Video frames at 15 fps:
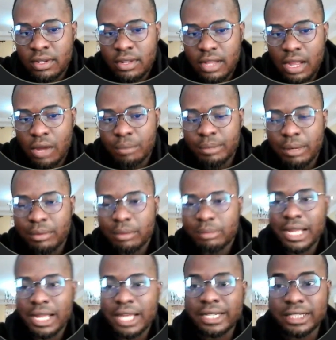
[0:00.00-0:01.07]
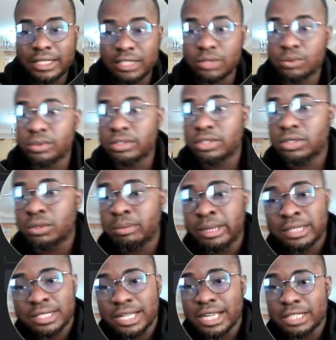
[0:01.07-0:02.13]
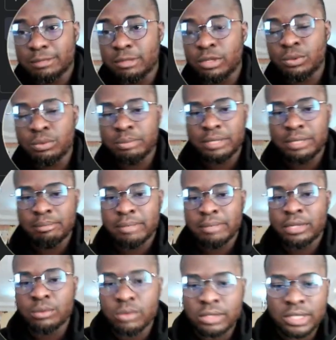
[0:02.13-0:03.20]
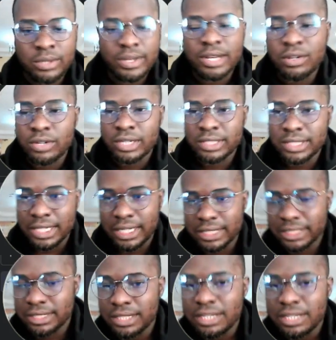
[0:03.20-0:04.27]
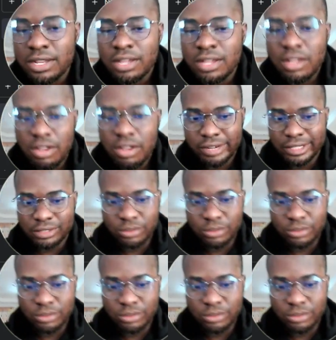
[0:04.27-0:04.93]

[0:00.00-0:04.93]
I'll probably be adding these ones to my tags, but it won't be the main ones. I'll add other tags. Alright, so